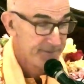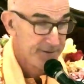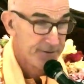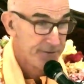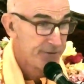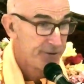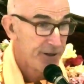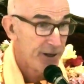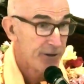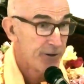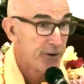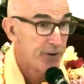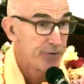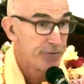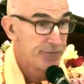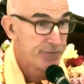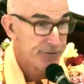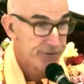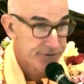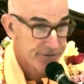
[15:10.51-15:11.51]
not
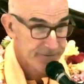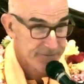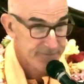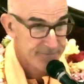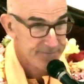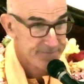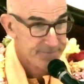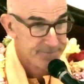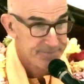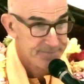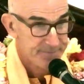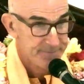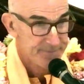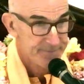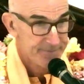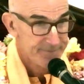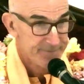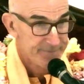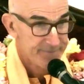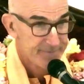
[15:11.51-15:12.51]
others.
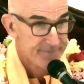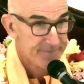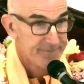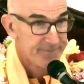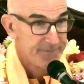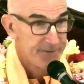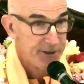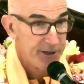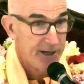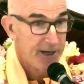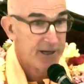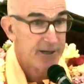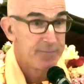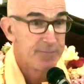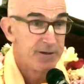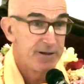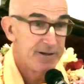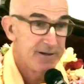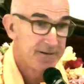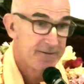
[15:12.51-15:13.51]
The
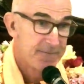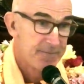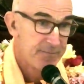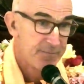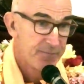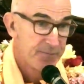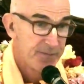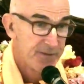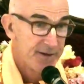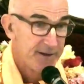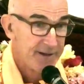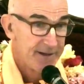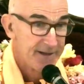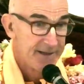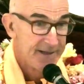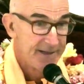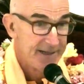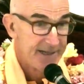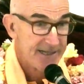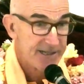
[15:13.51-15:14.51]
enemy
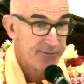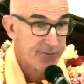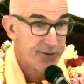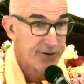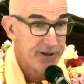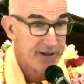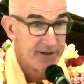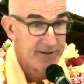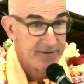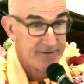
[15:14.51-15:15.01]
is within.